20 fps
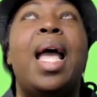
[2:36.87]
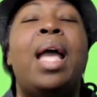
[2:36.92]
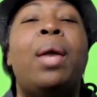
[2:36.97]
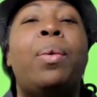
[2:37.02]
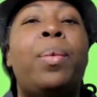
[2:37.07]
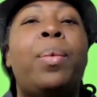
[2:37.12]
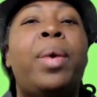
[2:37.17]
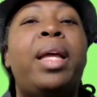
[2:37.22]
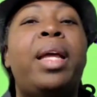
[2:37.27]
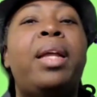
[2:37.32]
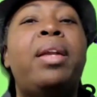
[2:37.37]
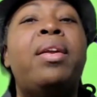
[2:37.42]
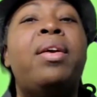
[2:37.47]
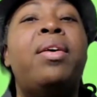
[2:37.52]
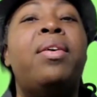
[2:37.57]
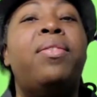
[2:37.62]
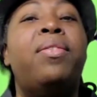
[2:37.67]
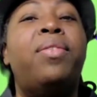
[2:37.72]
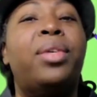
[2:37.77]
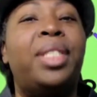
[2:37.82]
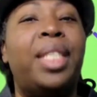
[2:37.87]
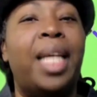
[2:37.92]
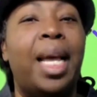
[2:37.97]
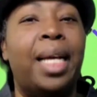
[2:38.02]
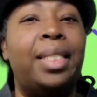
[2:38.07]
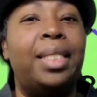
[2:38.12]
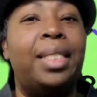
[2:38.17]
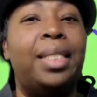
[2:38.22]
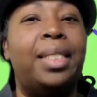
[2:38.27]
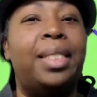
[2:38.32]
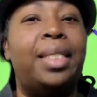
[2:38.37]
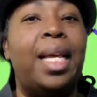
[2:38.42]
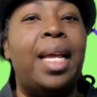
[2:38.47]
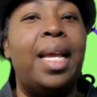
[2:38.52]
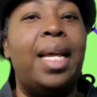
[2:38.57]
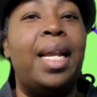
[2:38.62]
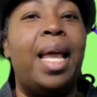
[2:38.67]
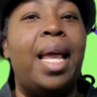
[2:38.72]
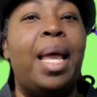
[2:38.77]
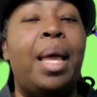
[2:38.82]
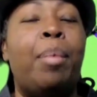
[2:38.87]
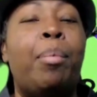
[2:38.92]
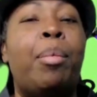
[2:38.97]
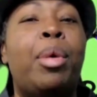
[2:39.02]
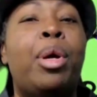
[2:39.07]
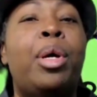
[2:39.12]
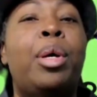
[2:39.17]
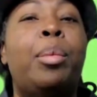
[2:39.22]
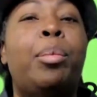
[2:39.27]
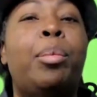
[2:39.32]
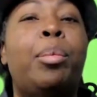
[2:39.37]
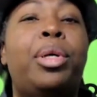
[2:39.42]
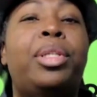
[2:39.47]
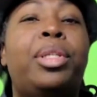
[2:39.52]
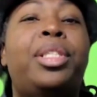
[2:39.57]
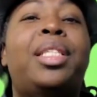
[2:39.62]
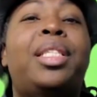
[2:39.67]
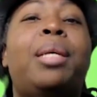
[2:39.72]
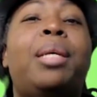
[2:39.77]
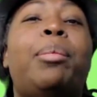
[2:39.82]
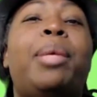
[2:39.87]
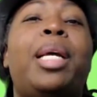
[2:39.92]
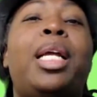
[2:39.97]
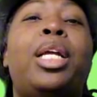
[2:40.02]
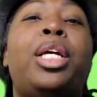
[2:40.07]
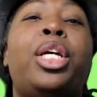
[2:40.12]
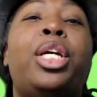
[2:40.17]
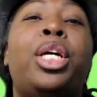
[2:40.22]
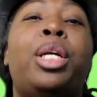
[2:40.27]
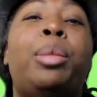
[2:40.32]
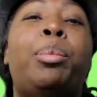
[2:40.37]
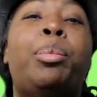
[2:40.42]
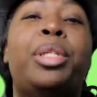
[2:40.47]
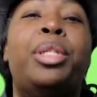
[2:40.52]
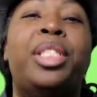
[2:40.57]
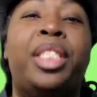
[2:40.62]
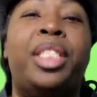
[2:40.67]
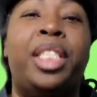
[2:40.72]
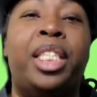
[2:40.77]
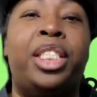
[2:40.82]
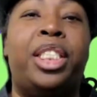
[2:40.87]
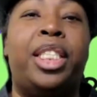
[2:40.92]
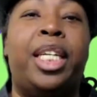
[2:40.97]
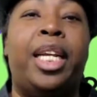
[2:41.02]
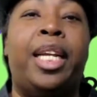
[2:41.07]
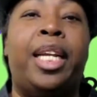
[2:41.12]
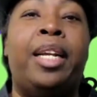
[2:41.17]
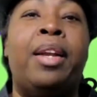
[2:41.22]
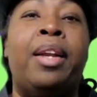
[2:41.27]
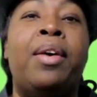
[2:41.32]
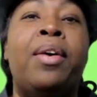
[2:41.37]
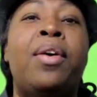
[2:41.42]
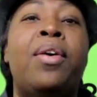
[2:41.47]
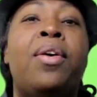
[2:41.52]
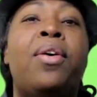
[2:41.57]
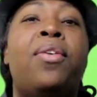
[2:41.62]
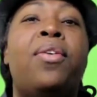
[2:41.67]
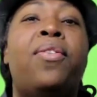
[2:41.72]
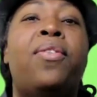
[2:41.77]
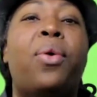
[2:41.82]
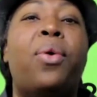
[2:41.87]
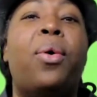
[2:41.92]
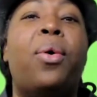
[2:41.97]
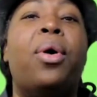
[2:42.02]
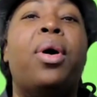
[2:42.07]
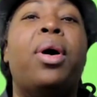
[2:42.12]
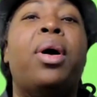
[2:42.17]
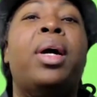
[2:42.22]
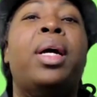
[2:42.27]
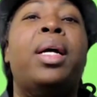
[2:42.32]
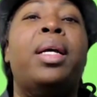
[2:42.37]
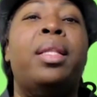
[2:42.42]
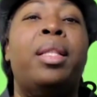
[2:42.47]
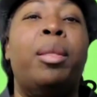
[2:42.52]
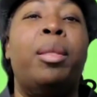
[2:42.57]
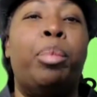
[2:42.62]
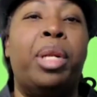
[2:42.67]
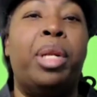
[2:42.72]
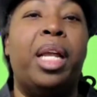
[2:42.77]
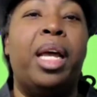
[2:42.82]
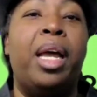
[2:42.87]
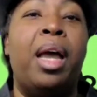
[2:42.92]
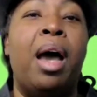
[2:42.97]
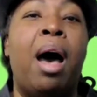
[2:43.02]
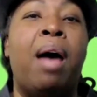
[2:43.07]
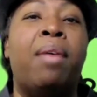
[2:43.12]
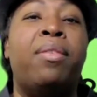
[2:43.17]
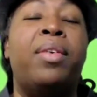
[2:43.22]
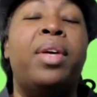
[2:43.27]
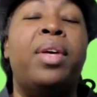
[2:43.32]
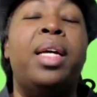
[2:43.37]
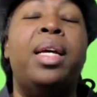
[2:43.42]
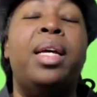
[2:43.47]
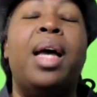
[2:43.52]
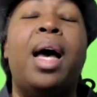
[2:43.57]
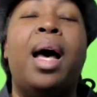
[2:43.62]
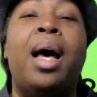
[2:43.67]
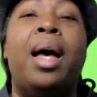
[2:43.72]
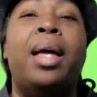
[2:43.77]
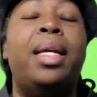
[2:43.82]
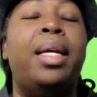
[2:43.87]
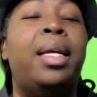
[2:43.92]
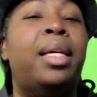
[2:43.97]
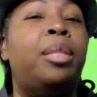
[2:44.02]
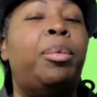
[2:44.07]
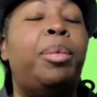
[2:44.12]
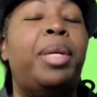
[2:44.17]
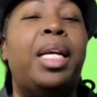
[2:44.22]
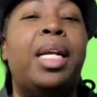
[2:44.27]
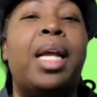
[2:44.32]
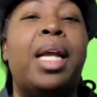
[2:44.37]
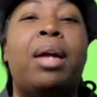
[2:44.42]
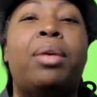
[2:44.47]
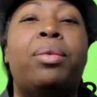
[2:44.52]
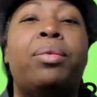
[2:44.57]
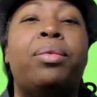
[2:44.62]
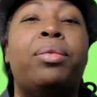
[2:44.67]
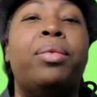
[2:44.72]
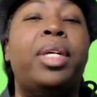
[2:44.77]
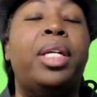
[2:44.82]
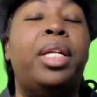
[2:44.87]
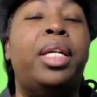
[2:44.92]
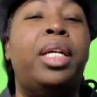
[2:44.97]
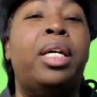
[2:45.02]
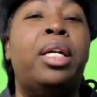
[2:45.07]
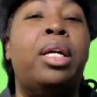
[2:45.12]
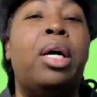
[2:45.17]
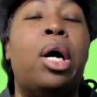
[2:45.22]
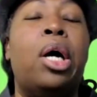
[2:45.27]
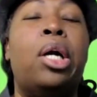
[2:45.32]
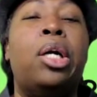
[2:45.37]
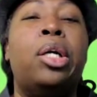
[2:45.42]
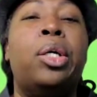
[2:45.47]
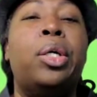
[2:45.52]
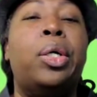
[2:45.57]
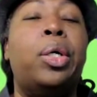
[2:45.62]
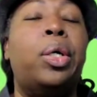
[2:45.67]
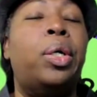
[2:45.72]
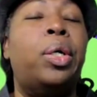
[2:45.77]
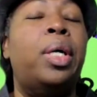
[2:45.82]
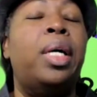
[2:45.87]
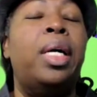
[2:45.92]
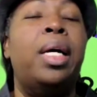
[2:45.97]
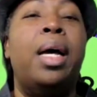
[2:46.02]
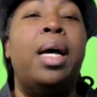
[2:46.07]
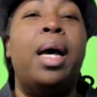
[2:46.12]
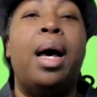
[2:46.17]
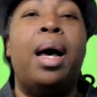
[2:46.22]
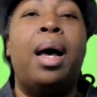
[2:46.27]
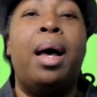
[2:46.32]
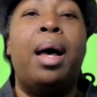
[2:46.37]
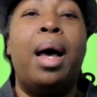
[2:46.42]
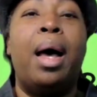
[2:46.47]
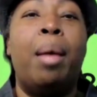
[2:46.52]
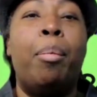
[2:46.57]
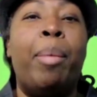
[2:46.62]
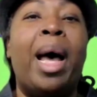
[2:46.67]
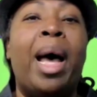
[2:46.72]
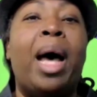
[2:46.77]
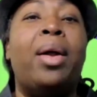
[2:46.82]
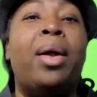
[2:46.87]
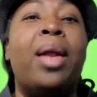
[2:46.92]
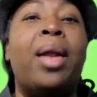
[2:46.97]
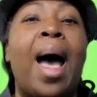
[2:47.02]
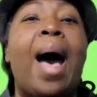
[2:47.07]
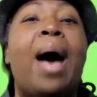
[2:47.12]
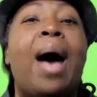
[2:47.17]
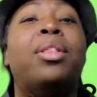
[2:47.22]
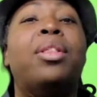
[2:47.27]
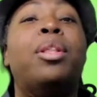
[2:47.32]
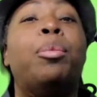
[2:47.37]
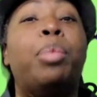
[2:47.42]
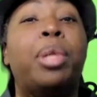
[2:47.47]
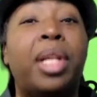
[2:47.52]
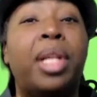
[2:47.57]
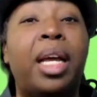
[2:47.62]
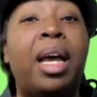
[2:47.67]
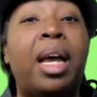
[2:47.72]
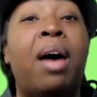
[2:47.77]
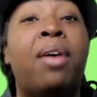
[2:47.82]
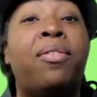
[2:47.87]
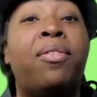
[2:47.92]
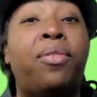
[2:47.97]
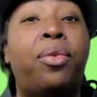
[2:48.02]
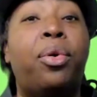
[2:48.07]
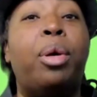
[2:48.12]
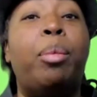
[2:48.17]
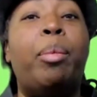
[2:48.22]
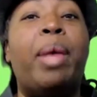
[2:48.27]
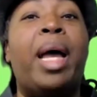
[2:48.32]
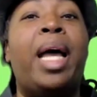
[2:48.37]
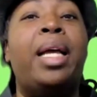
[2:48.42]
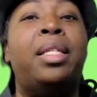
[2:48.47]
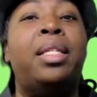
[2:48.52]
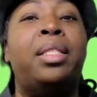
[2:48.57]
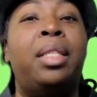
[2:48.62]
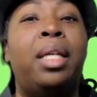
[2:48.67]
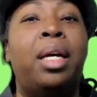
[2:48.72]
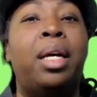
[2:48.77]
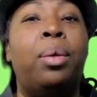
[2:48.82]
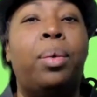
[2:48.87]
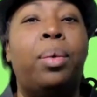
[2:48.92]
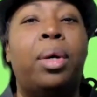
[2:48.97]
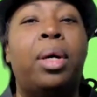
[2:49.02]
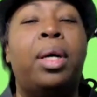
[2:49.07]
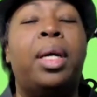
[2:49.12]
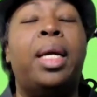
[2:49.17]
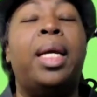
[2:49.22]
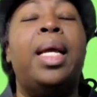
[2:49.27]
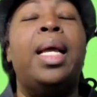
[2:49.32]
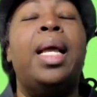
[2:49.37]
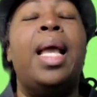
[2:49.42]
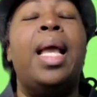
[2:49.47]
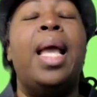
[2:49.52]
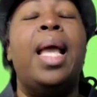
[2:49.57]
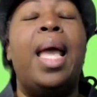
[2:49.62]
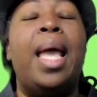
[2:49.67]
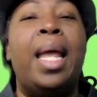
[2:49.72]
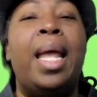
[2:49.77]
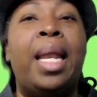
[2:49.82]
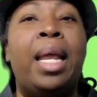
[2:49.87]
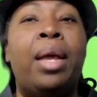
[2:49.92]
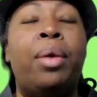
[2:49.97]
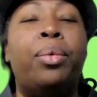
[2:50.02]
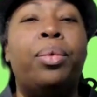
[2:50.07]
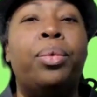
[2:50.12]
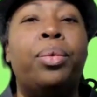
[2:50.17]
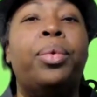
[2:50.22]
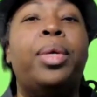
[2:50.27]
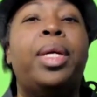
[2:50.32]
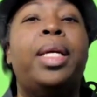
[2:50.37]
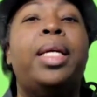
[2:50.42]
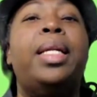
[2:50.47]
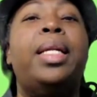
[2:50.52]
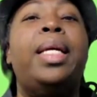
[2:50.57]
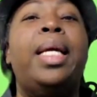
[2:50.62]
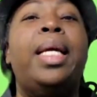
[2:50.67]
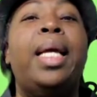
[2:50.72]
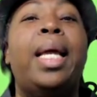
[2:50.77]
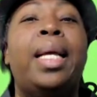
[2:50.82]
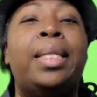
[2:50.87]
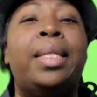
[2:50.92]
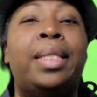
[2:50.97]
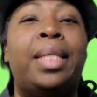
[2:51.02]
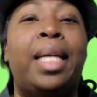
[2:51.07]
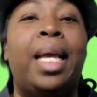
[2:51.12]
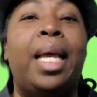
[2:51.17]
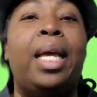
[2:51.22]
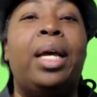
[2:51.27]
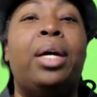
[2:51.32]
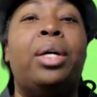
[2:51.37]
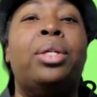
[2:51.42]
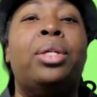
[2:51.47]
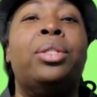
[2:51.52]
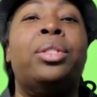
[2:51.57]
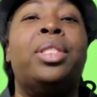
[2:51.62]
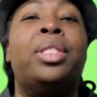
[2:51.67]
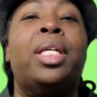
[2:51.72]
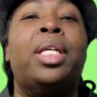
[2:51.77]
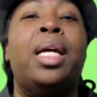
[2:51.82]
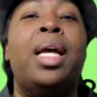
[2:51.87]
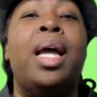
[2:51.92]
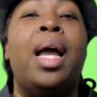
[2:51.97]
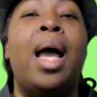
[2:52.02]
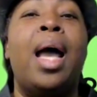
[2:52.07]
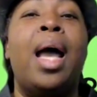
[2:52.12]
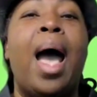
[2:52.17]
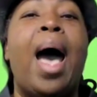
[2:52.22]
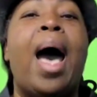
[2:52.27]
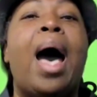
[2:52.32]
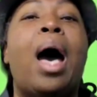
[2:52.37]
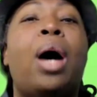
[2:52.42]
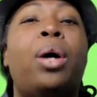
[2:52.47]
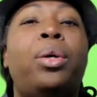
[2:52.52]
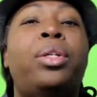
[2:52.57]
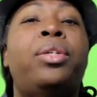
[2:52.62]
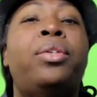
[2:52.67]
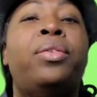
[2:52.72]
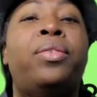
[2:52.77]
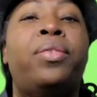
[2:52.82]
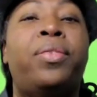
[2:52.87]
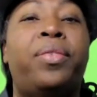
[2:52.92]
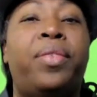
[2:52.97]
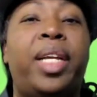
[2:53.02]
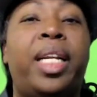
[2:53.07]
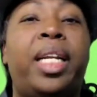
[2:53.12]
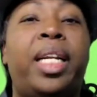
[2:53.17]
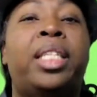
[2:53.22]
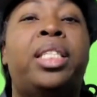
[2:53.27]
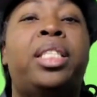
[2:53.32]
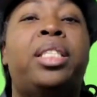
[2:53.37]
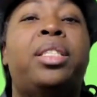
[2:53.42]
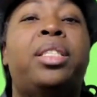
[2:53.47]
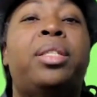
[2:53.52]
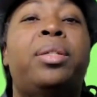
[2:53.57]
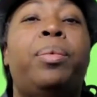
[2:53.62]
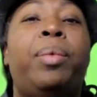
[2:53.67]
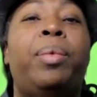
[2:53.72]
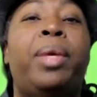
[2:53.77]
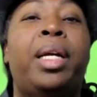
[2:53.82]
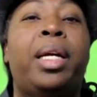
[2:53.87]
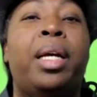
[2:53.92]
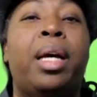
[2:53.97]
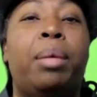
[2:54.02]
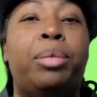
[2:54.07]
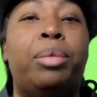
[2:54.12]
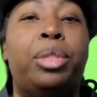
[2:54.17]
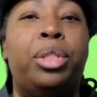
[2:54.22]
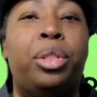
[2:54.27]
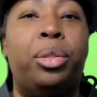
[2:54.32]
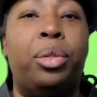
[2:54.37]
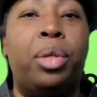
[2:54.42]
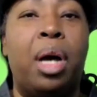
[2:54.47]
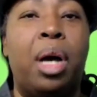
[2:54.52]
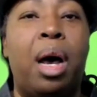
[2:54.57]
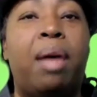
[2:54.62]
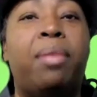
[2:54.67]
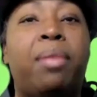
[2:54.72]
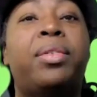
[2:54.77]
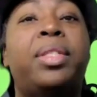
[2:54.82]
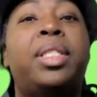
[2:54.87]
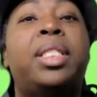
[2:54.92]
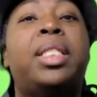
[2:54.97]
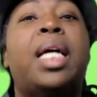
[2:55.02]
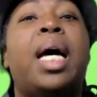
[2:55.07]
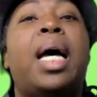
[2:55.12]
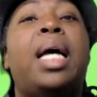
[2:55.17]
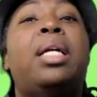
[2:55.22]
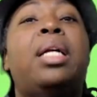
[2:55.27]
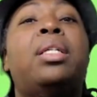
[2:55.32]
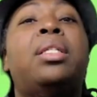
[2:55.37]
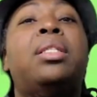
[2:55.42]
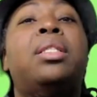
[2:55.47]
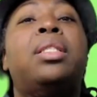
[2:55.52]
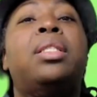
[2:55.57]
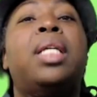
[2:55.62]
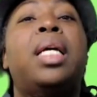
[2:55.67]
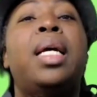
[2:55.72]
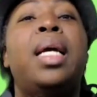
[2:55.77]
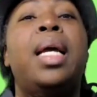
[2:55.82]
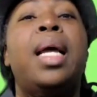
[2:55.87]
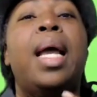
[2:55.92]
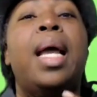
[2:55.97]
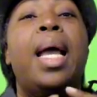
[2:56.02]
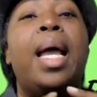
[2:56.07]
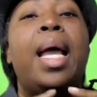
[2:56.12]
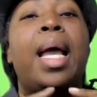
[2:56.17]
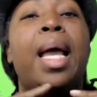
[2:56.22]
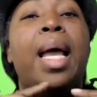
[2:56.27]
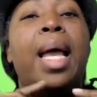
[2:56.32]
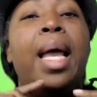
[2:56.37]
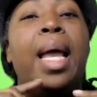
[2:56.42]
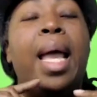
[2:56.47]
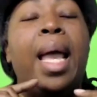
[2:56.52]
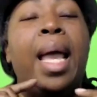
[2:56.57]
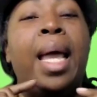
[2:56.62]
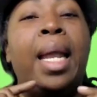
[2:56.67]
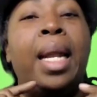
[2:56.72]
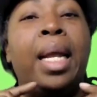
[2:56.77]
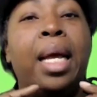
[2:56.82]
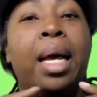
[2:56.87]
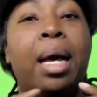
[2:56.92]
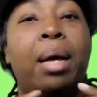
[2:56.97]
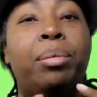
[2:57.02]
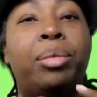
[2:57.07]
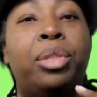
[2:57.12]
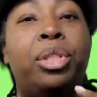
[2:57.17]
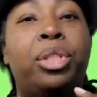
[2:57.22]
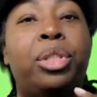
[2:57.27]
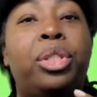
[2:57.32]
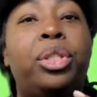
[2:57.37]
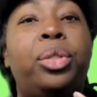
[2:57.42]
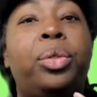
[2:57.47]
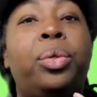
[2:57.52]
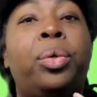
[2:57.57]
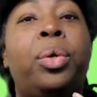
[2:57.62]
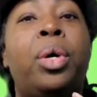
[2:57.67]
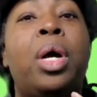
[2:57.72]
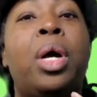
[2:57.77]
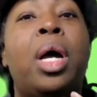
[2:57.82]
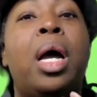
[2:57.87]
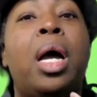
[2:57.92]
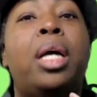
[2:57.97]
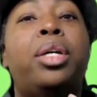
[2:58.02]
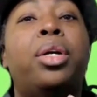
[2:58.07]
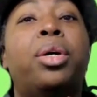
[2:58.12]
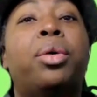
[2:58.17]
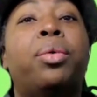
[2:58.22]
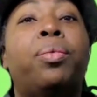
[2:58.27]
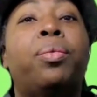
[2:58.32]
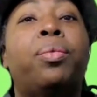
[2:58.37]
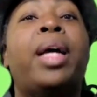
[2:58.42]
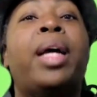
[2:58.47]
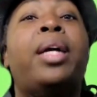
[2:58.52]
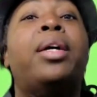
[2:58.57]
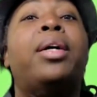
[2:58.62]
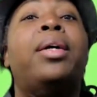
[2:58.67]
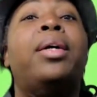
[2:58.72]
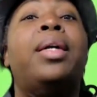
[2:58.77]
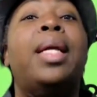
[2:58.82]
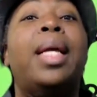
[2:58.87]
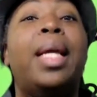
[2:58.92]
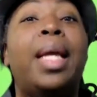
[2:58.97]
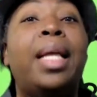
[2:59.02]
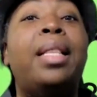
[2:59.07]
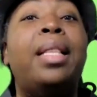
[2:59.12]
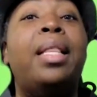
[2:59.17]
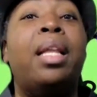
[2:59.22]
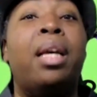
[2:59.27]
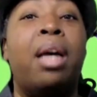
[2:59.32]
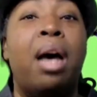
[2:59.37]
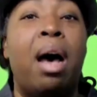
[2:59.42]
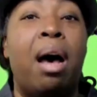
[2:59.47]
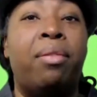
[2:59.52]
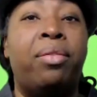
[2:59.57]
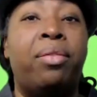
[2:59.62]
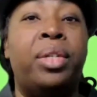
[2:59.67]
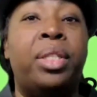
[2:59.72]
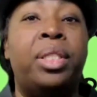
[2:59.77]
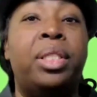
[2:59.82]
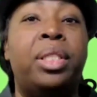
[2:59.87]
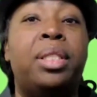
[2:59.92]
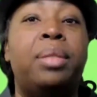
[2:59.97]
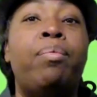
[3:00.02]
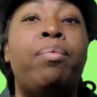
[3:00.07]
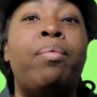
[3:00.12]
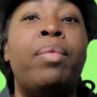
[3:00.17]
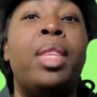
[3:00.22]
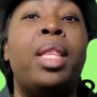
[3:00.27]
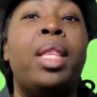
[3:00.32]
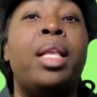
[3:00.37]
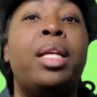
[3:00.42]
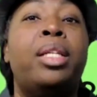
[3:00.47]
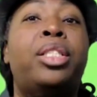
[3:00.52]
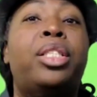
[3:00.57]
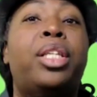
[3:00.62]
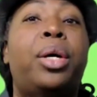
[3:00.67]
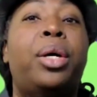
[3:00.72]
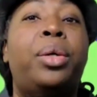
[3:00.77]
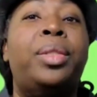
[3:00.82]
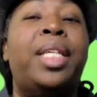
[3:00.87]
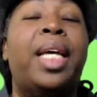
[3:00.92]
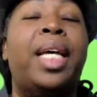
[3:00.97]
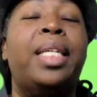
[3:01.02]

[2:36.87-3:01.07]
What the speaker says: A win for Texas A&M puts them in a good position for the playoff. ESPN had a really good article about how the playoff format is going to work. And it really entails how you finish when it comes to conference titles and it comes to your record in the conference. So